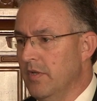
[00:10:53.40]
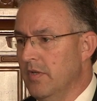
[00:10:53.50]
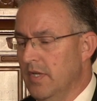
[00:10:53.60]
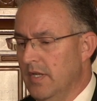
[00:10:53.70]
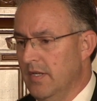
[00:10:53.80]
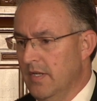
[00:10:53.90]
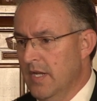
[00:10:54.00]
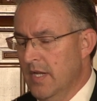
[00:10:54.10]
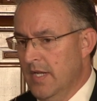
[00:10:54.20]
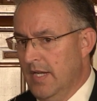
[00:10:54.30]
in
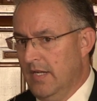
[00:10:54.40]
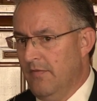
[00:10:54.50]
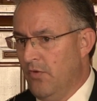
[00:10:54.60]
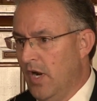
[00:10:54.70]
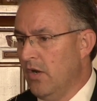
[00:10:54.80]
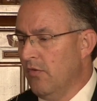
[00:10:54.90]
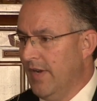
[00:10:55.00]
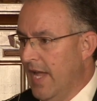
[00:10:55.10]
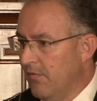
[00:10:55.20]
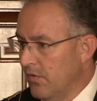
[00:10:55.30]
a variety of
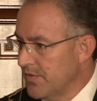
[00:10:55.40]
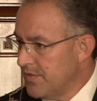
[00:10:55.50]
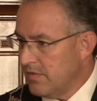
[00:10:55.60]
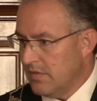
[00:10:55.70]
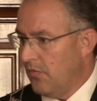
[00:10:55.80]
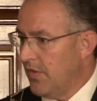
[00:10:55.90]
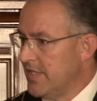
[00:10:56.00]
levels,